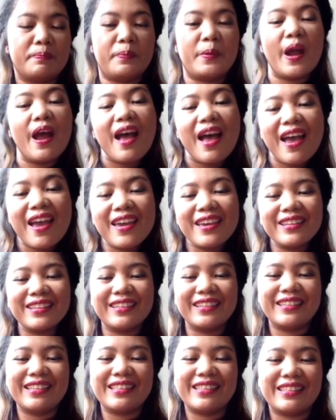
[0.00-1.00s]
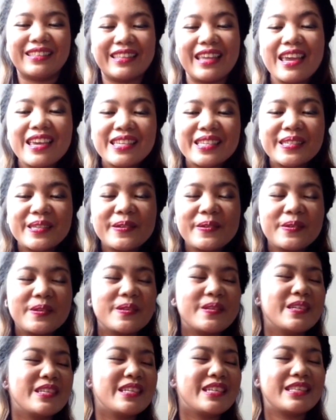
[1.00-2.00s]
pride, and it tastes so
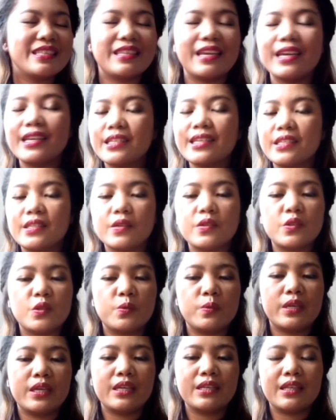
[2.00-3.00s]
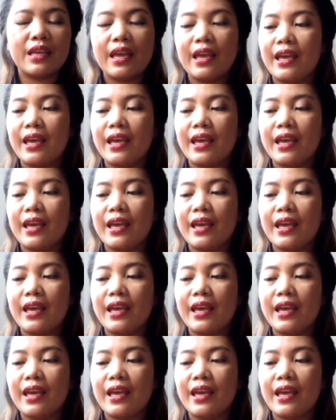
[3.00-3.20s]
good, it tastes so sweet.